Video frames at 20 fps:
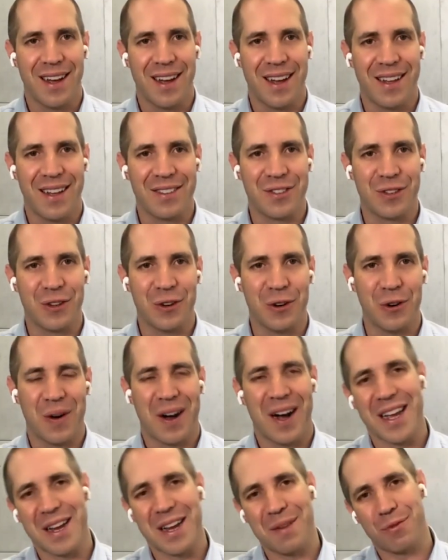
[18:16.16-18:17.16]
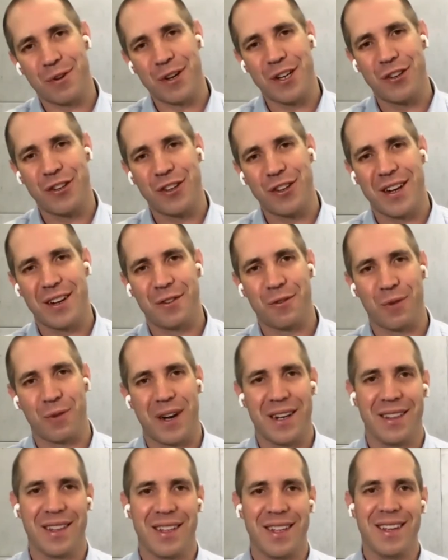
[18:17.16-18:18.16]
So I appreciate it
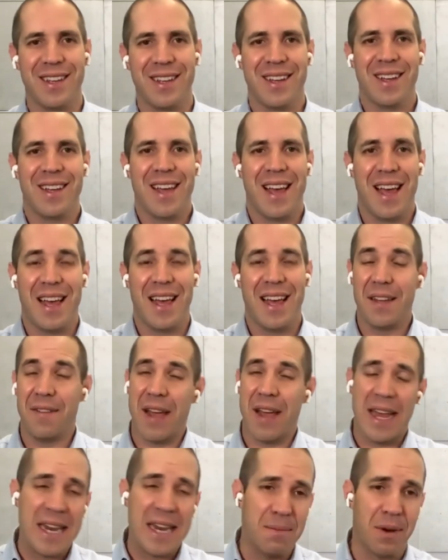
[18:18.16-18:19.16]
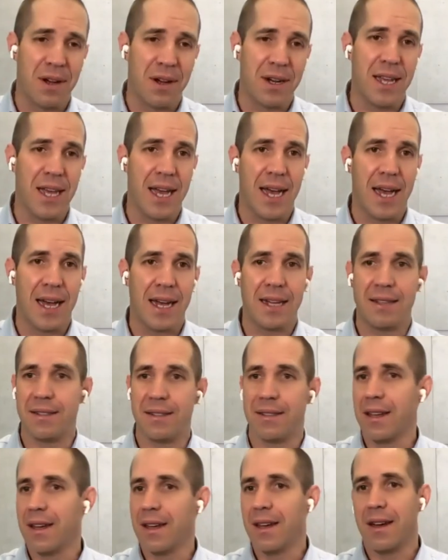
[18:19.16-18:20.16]
greatly. And if anybody
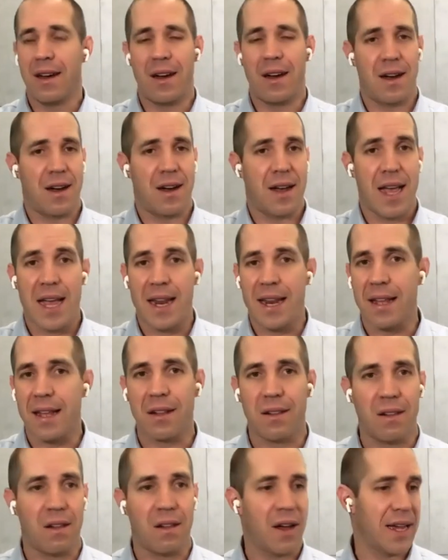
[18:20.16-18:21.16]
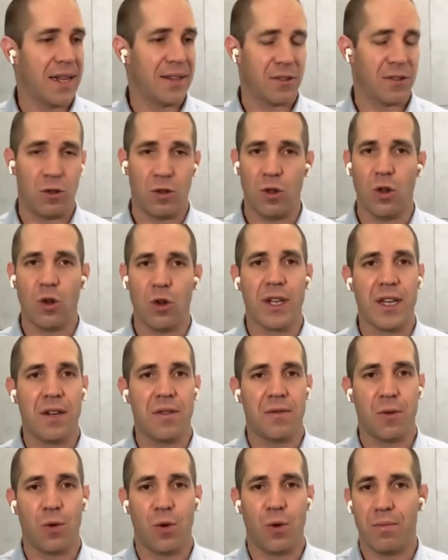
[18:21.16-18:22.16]
has any clients
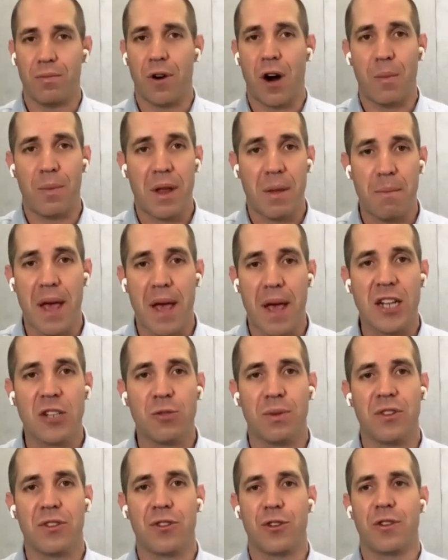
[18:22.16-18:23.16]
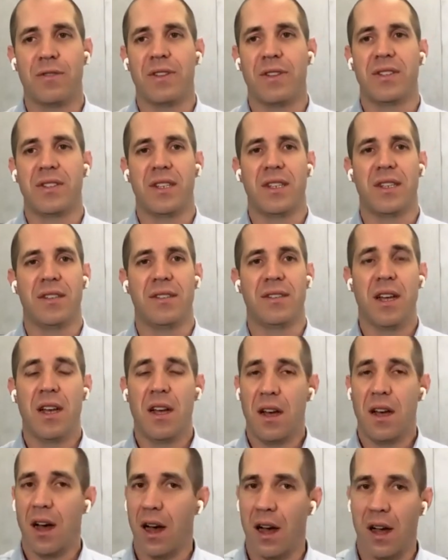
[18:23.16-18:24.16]
looking for property management services,
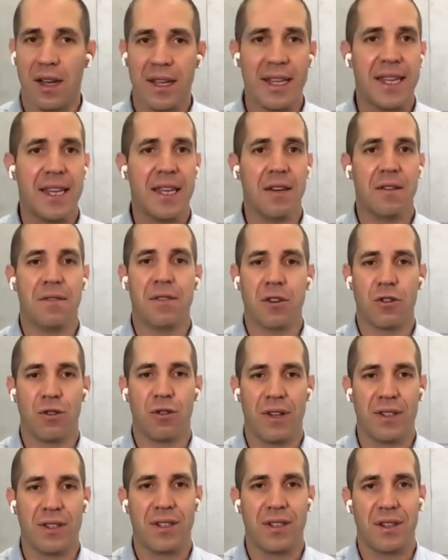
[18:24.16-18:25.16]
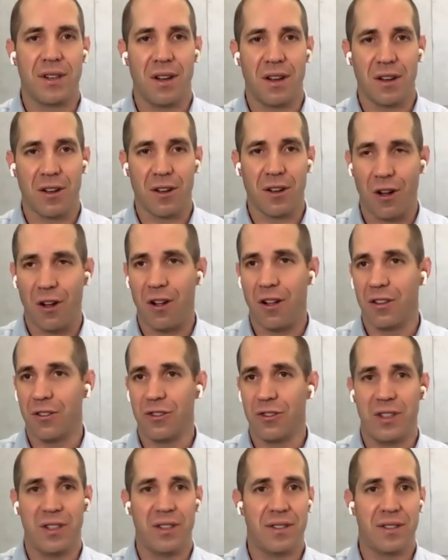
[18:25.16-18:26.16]
give Kristin a
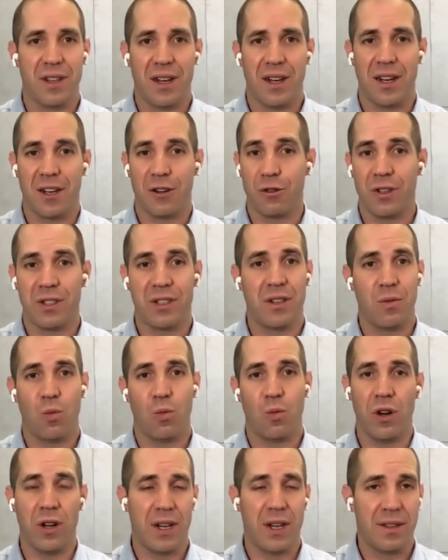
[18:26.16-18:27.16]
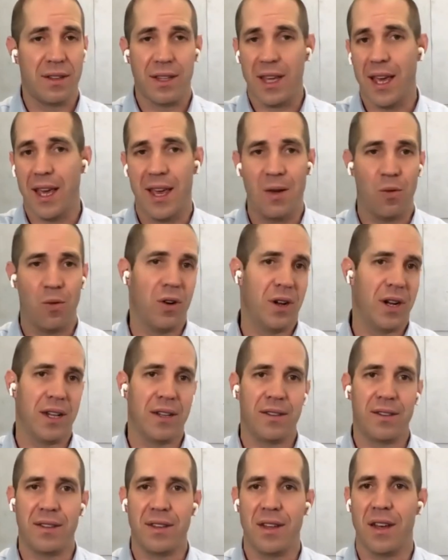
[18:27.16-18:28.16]
call. She's Kristin Wood. It's
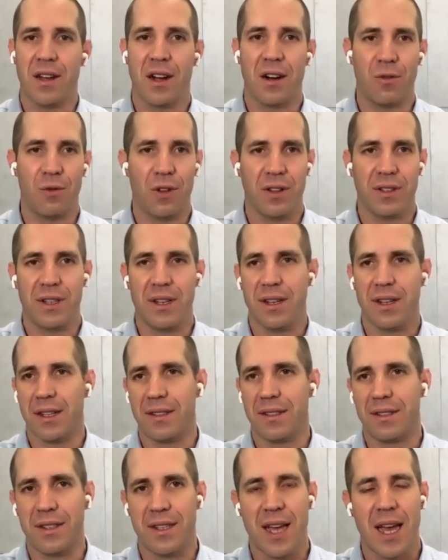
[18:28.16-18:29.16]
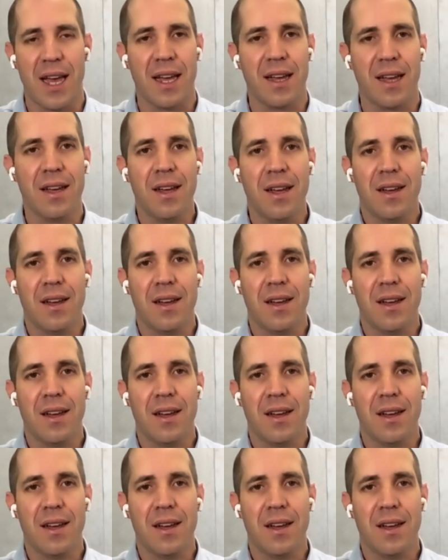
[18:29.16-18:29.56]
kwood@cirrealty.ca.